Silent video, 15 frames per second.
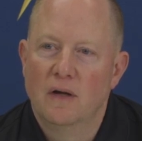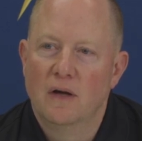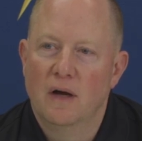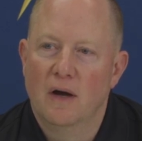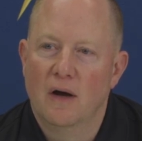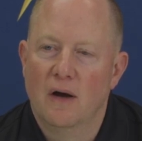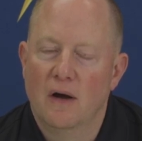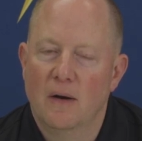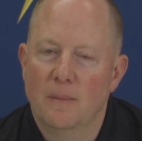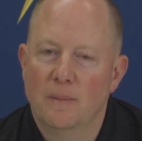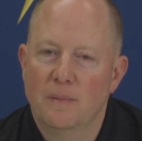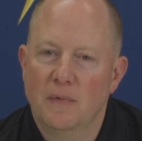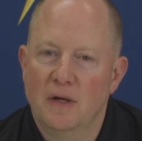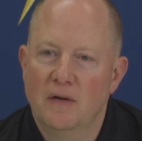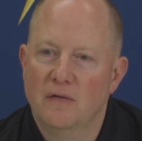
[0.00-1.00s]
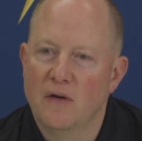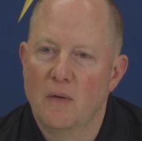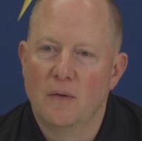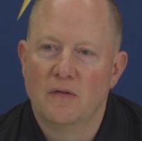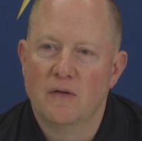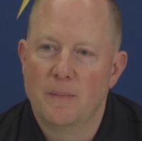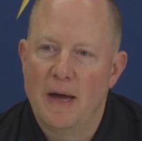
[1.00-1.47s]
Um, he's
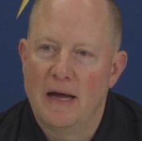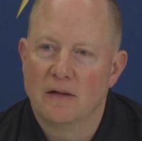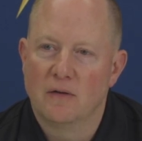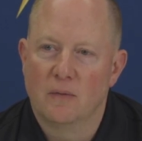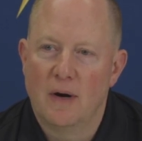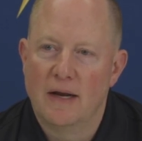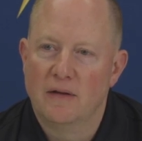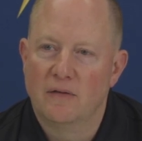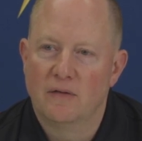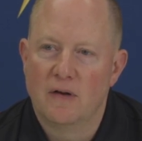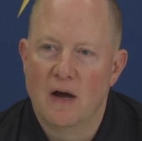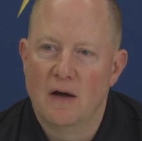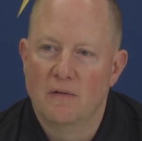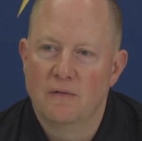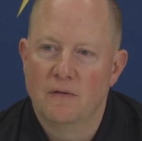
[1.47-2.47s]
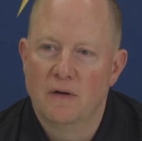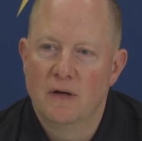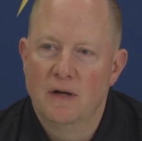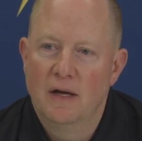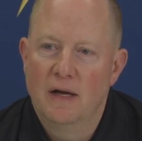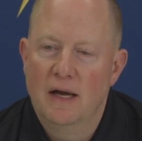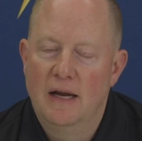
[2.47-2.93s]
always about the right stuff,
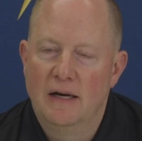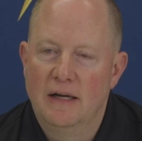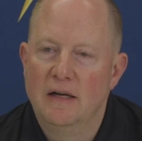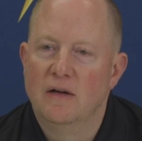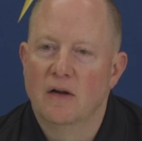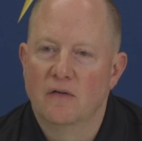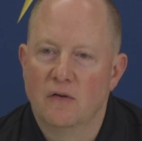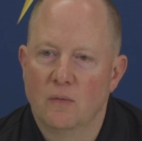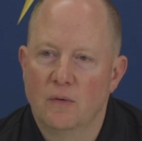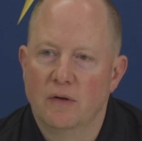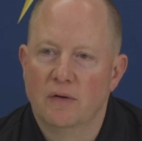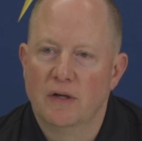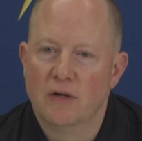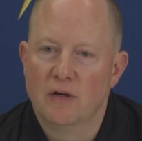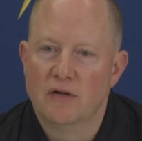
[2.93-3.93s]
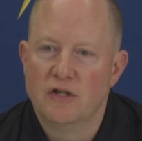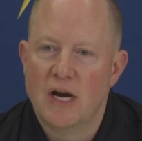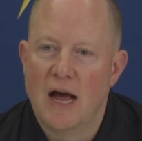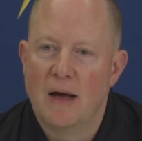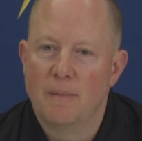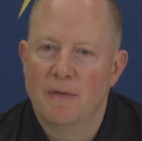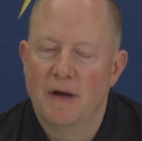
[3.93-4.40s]
and he does a really good
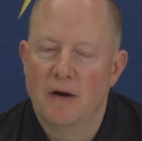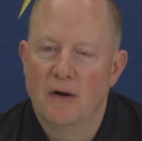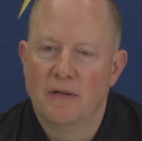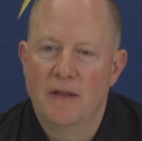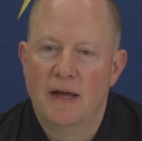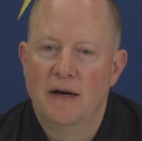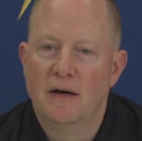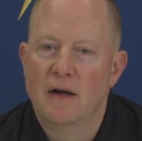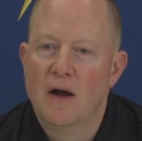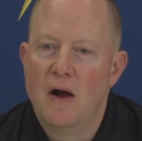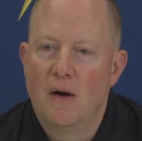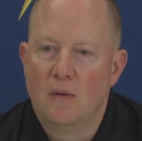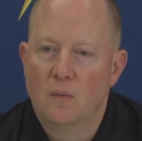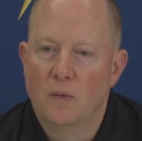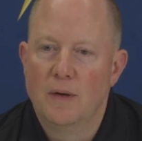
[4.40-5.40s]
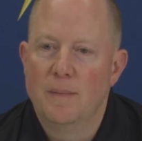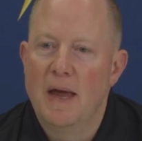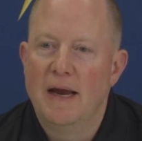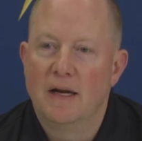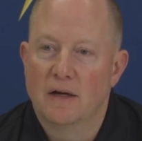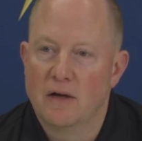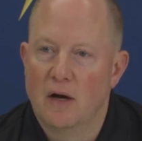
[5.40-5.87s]
job there. And then we
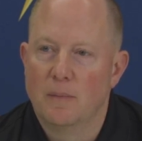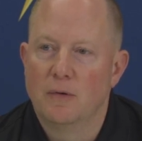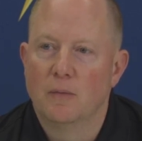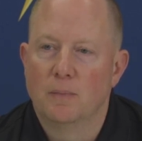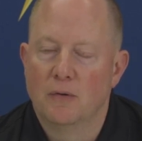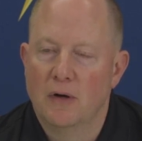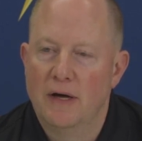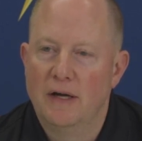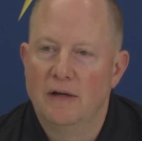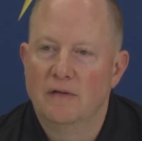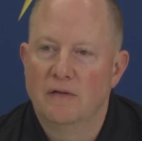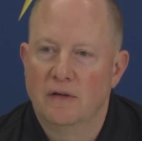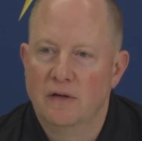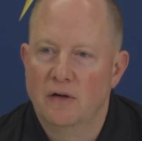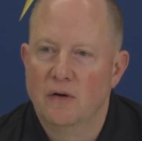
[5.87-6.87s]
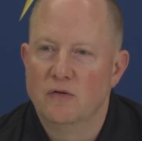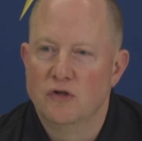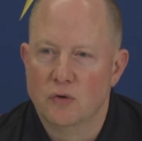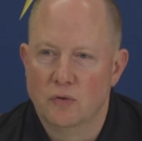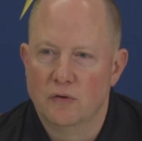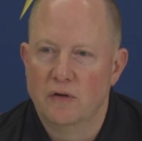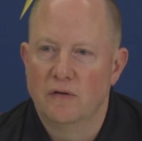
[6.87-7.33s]
made a couple plays. You know,
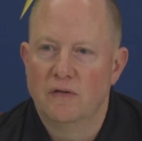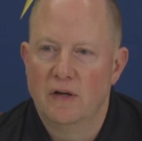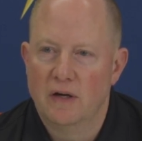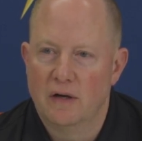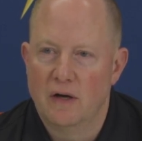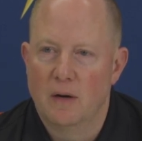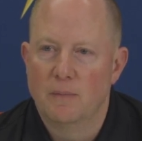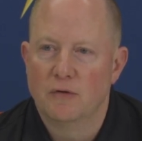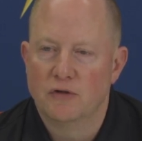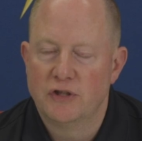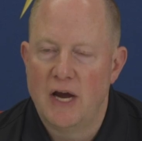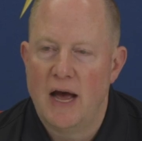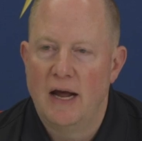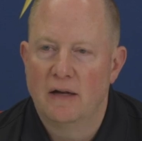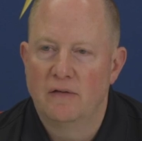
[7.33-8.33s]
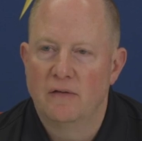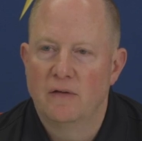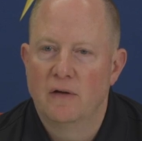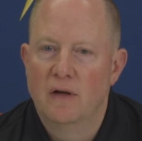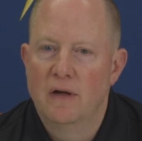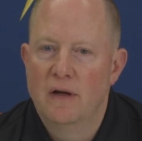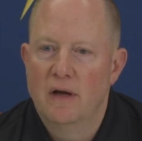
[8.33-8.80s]
Julius hit a couple shots.
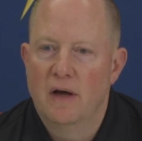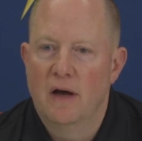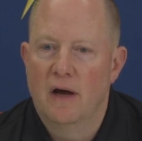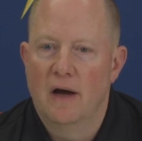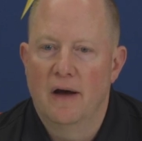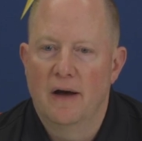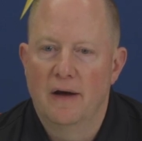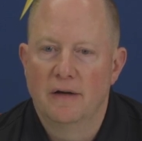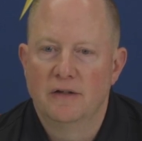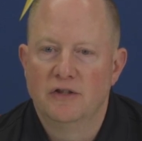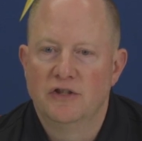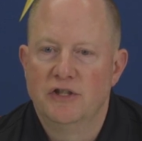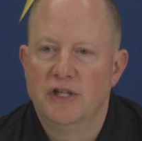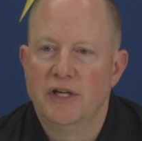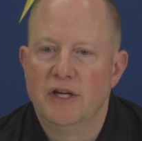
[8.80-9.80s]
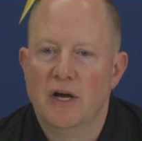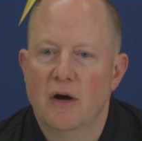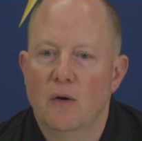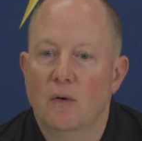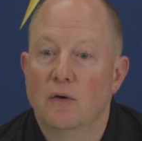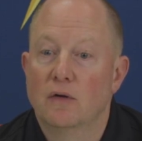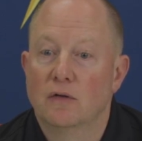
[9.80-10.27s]
Uh,
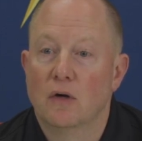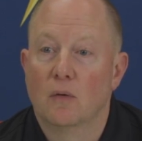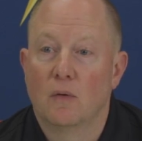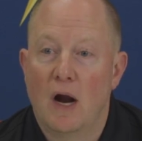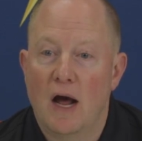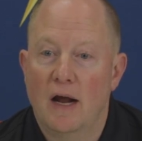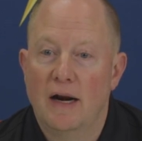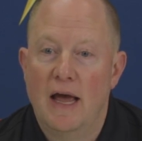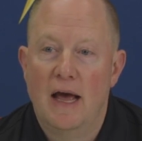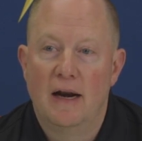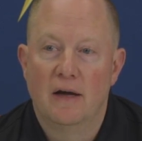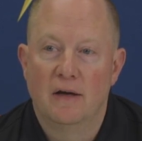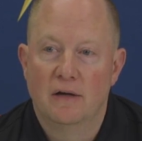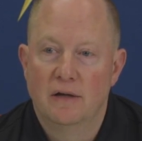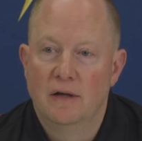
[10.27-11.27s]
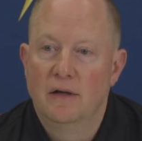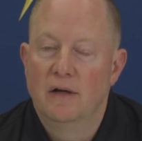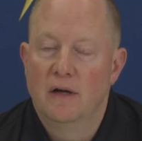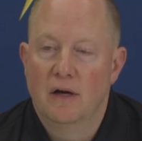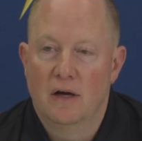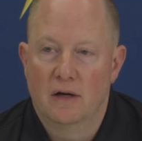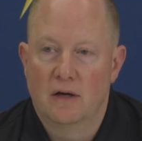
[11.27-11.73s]
Gio had a,
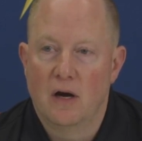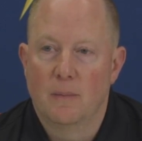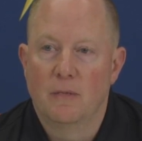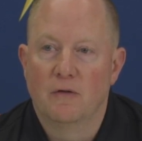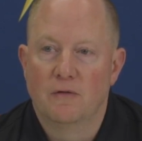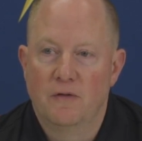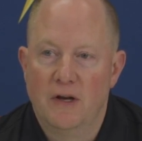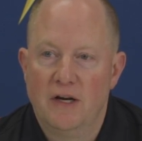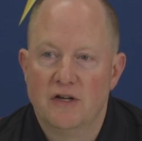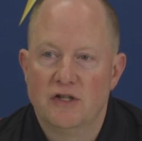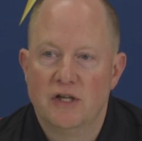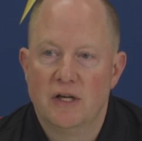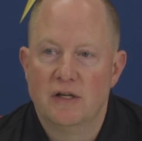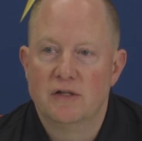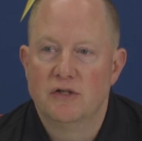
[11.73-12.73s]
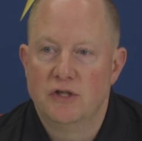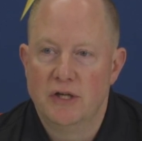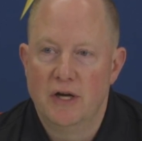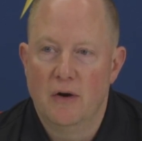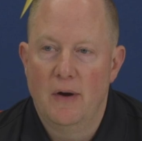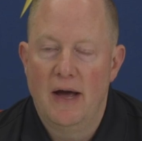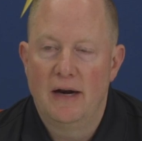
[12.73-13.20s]
a couple finishes.
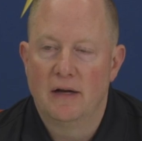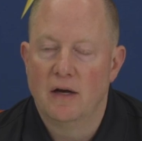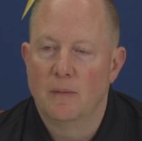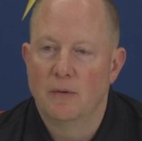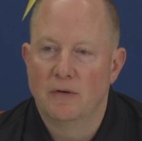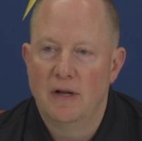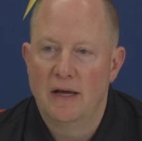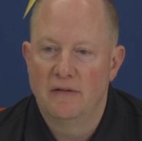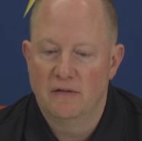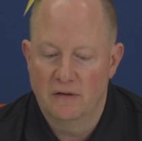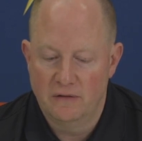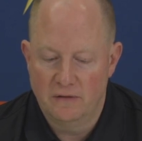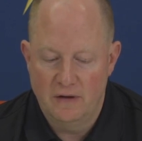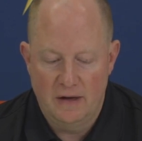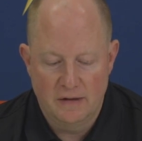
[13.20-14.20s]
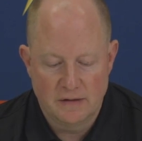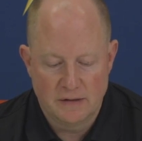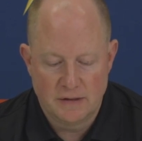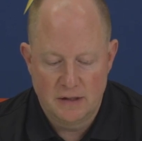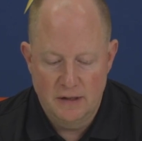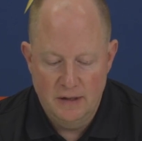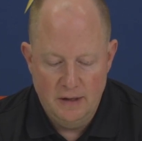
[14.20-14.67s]
Gio had a couple nice
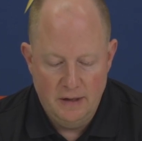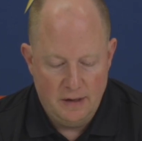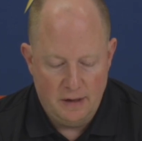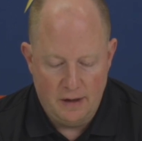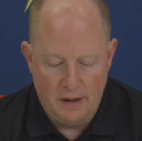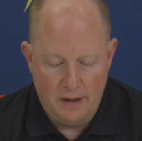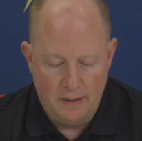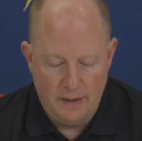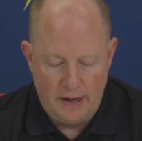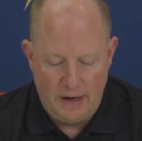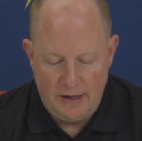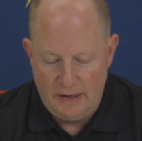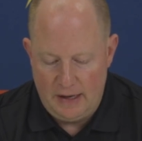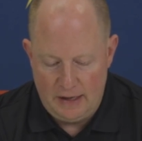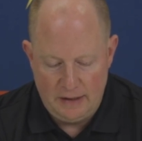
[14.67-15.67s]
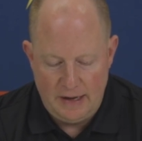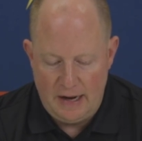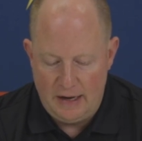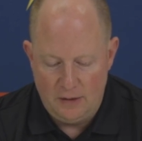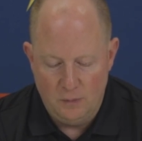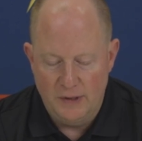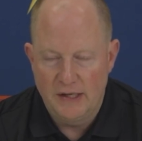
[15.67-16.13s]
assists. Uh, and, and,
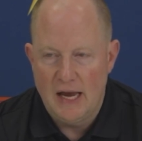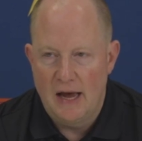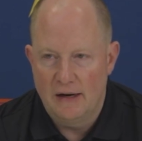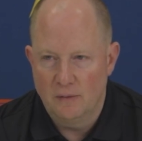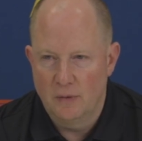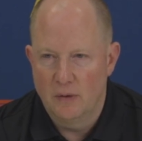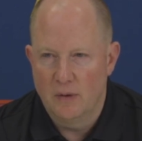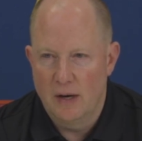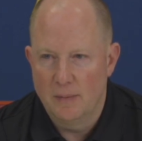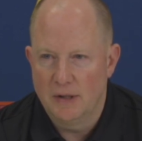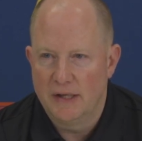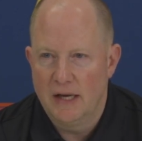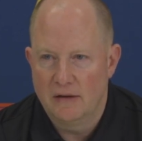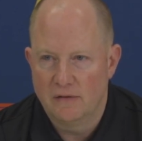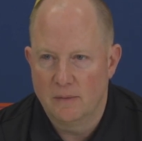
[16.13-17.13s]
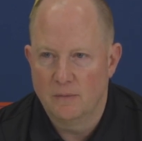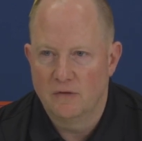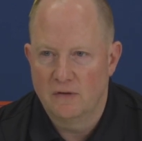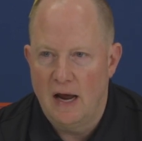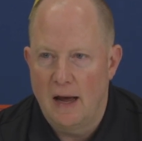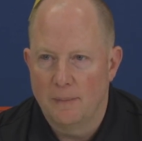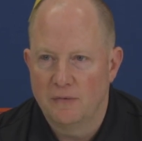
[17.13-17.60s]
and we got we were able to get some
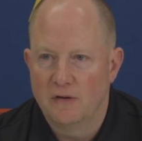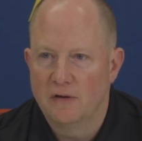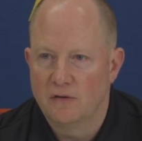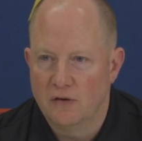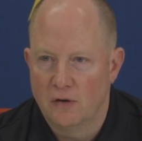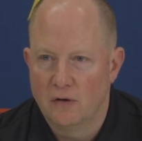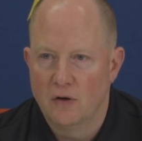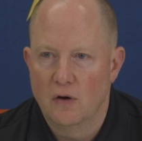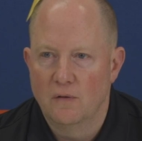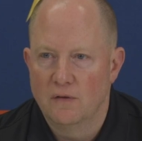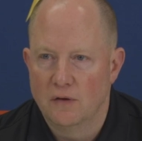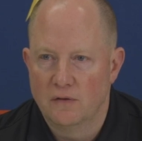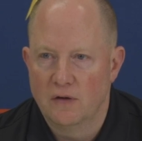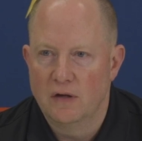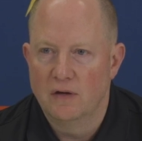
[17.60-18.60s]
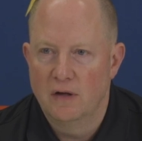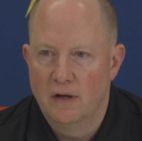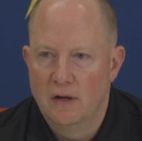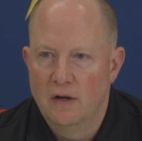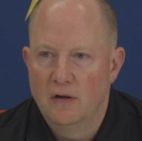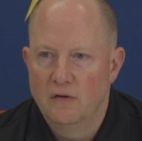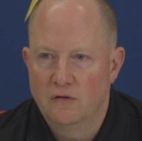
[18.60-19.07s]
stops and turnovers and
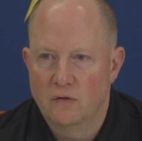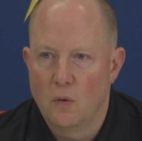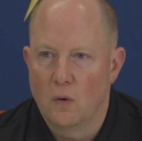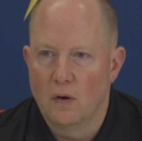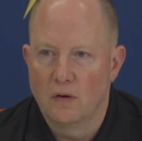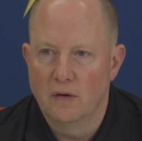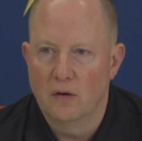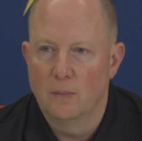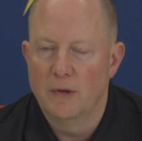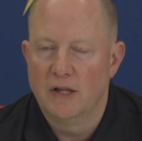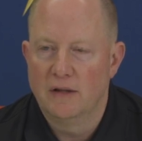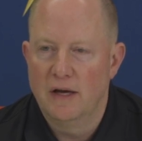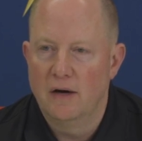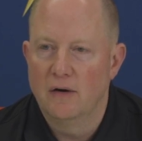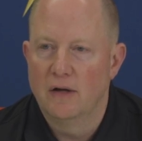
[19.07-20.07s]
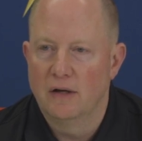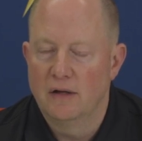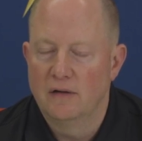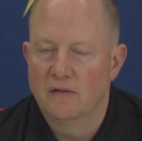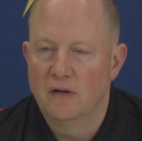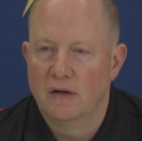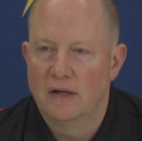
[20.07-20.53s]
score a little bit there to
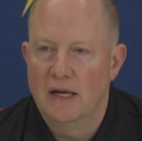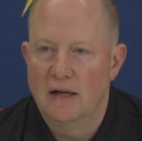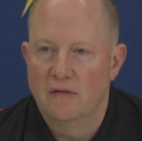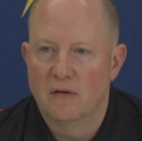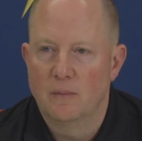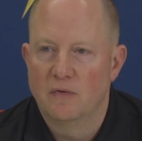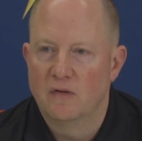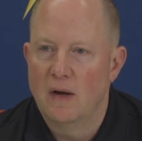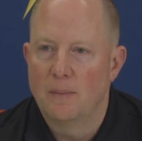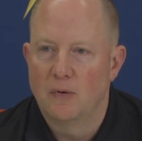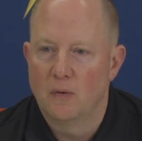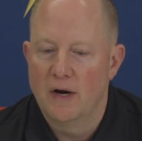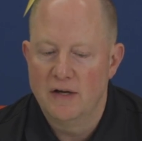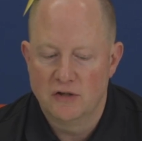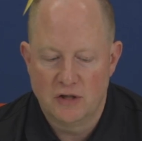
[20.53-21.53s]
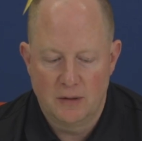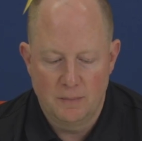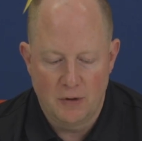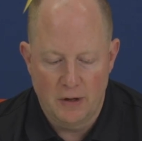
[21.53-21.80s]
to get some separation.